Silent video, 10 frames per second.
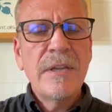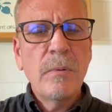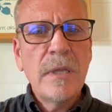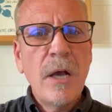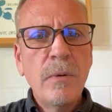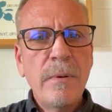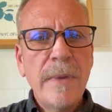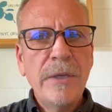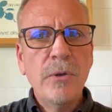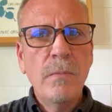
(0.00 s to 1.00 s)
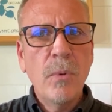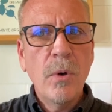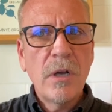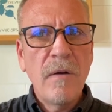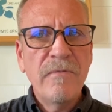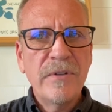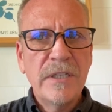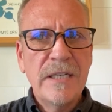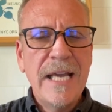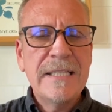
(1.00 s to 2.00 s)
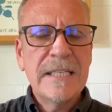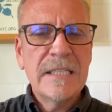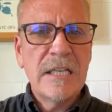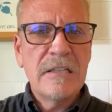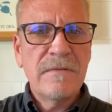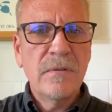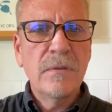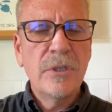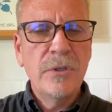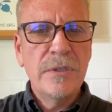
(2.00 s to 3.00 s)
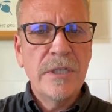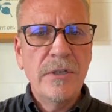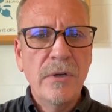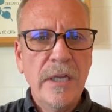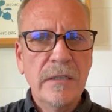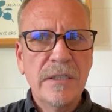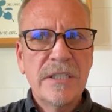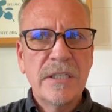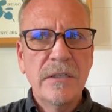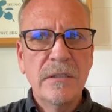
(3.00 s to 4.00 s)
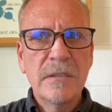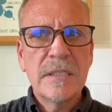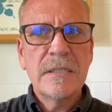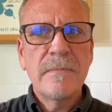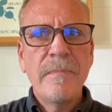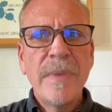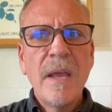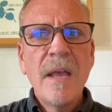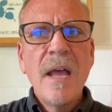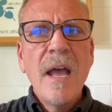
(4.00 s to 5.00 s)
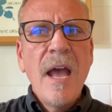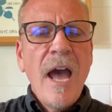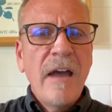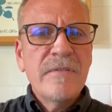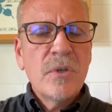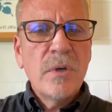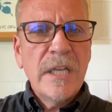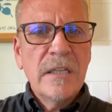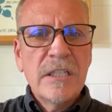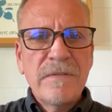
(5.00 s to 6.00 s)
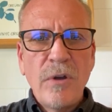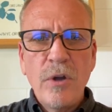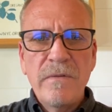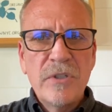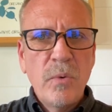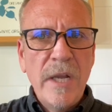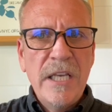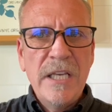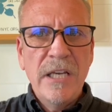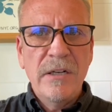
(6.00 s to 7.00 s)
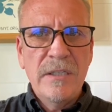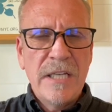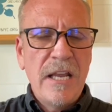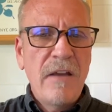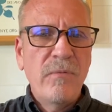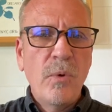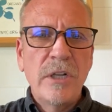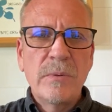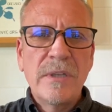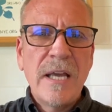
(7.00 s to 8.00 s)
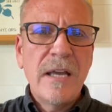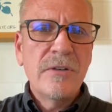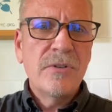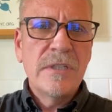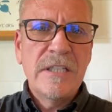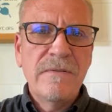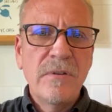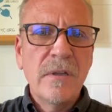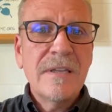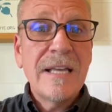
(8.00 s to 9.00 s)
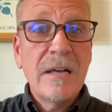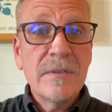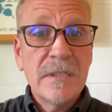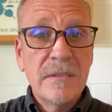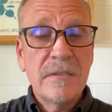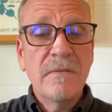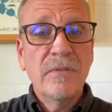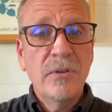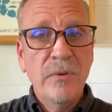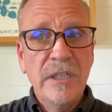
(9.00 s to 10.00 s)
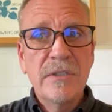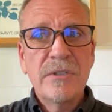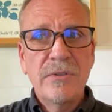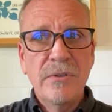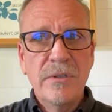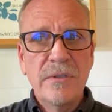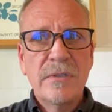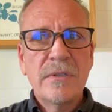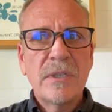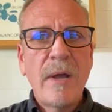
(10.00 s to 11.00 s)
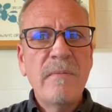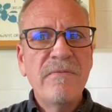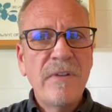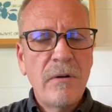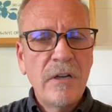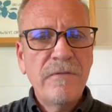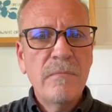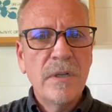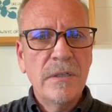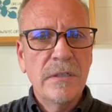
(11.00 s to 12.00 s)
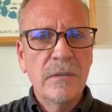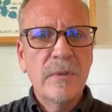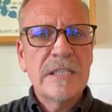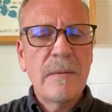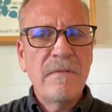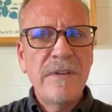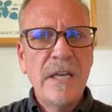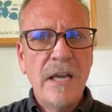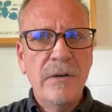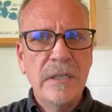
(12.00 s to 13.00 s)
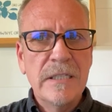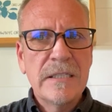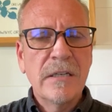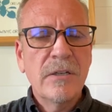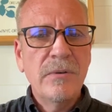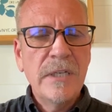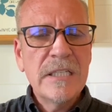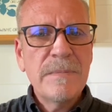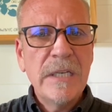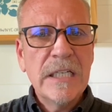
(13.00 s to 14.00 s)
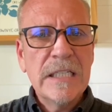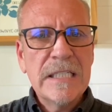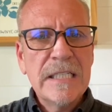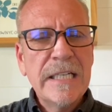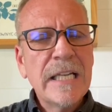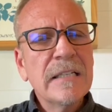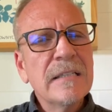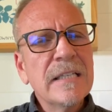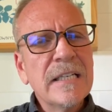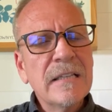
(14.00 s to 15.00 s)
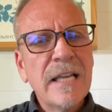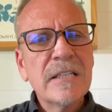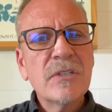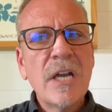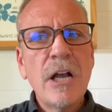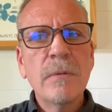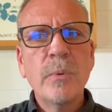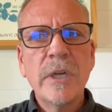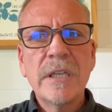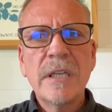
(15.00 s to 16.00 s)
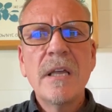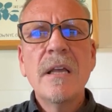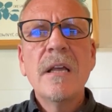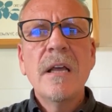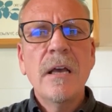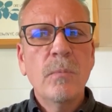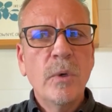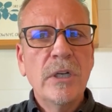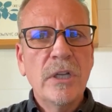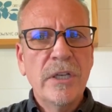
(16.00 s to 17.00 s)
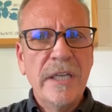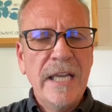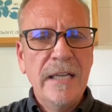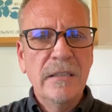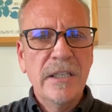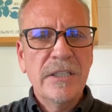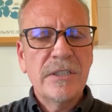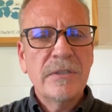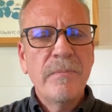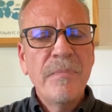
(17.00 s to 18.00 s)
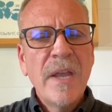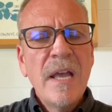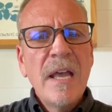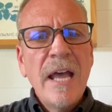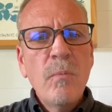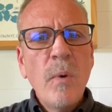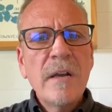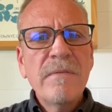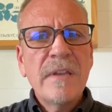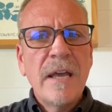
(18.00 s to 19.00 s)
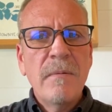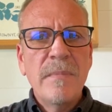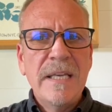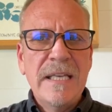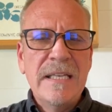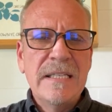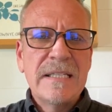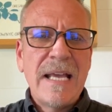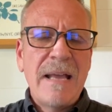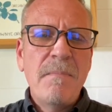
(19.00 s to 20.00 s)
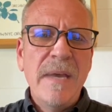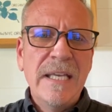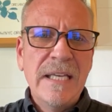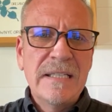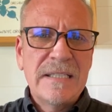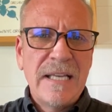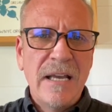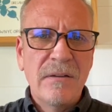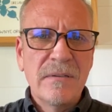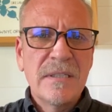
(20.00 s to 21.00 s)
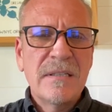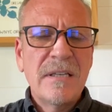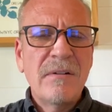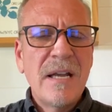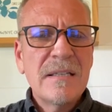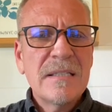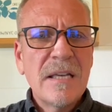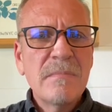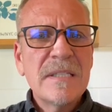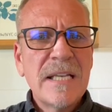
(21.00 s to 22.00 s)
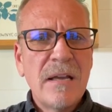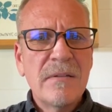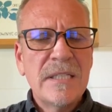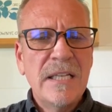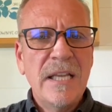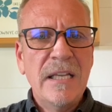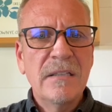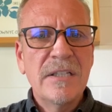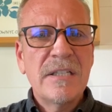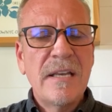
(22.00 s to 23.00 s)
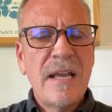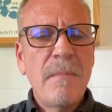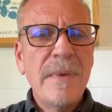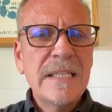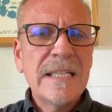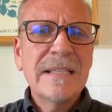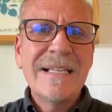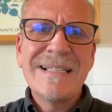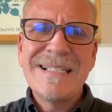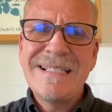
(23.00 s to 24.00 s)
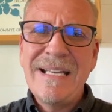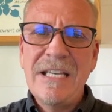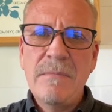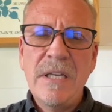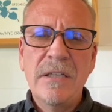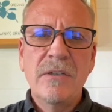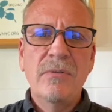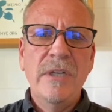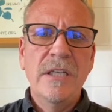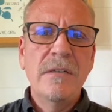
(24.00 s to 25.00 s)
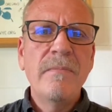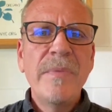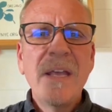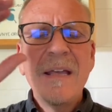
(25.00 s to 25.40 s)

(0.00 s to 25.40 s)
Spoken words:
that will help make you more confident and successful using your English skills. I've taught English for over 20 years and have worked with hundreds, if not thousands, of Korean students, so I'm very familiar with some of the areas that Korean speakers need a little extra help with when learning English. And one of them is making sounds. There are some sounds in English that are basically the same in Korean,